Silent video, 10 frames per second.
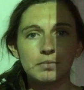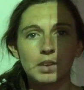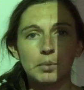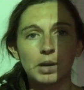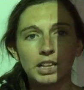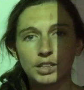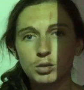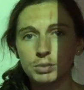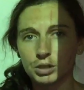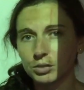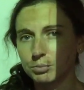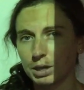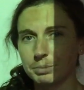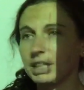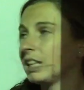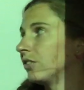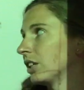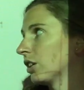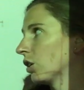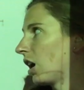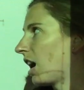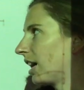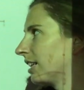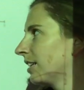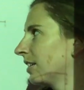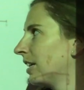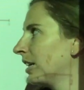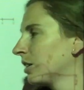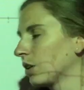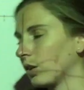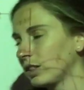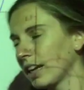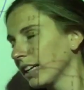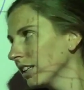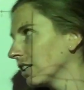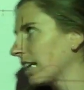a polynomial might be even or odd. So take a look